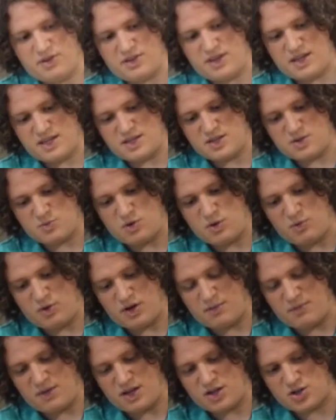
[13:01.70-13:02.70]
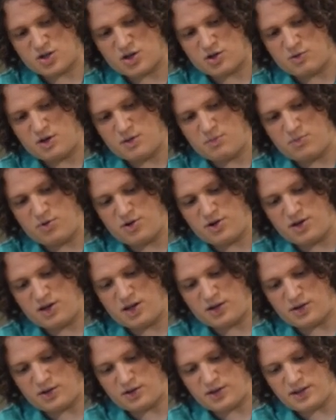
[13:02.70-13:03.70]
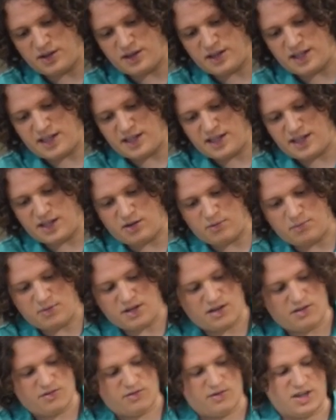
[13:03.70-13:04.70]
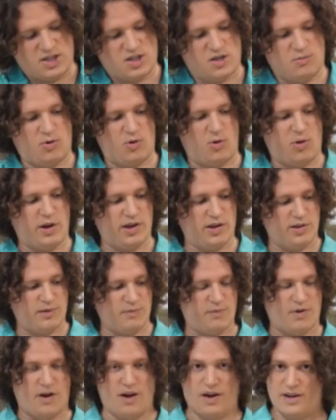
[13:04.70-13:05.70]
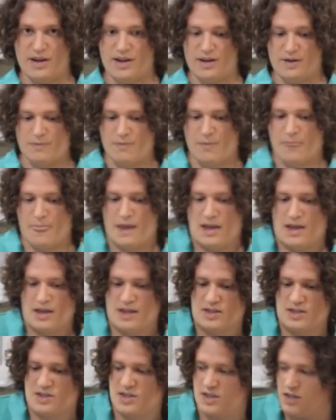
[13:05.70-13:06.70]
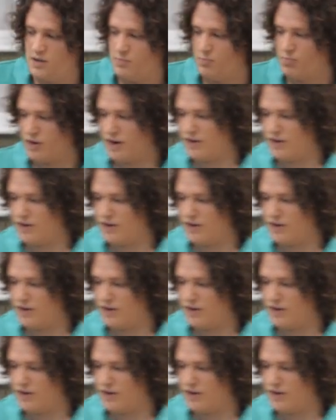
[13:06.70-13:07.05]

vegetable oil to kind of like put inside the pan or skillet to cook our roast beef.